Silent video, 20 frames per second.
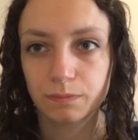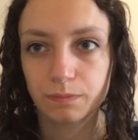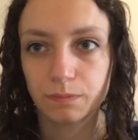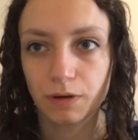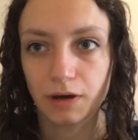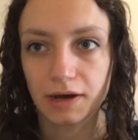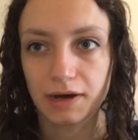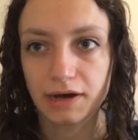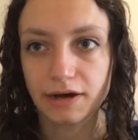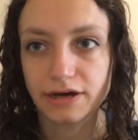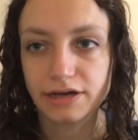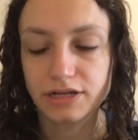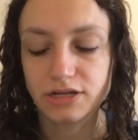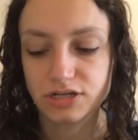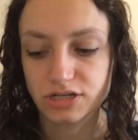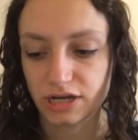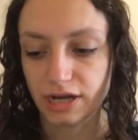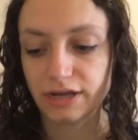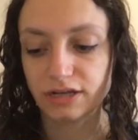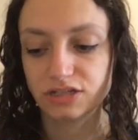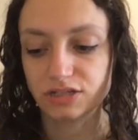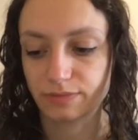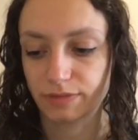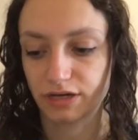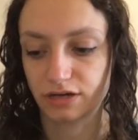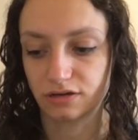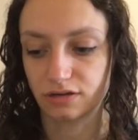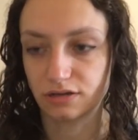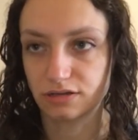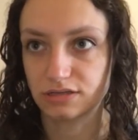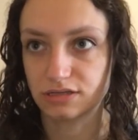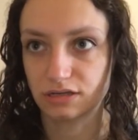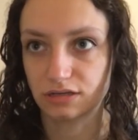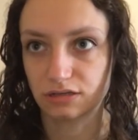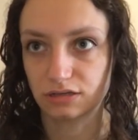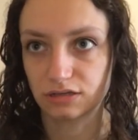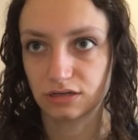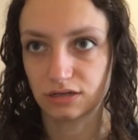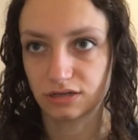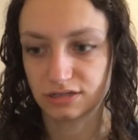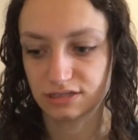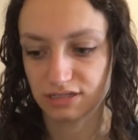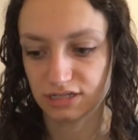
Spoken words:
but I changed my answer the last